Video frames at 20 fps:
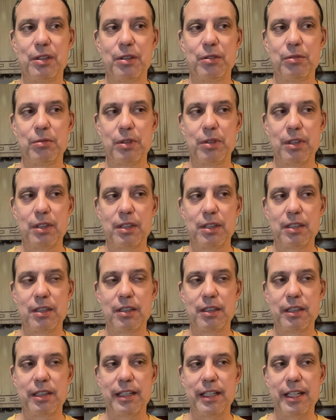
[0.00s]

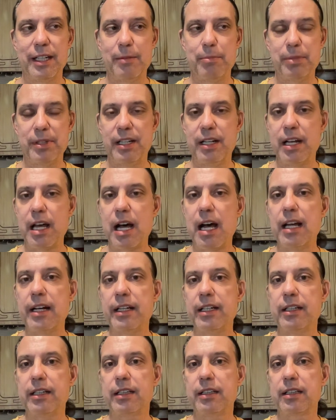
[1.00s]
were
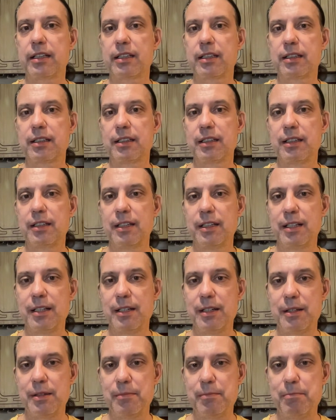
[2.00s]
hypnotic
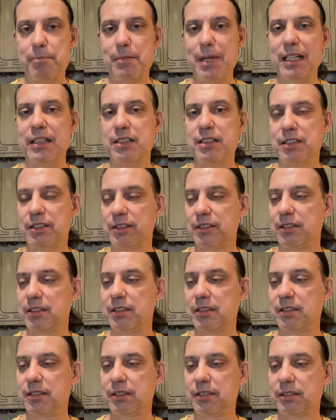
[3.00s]
mental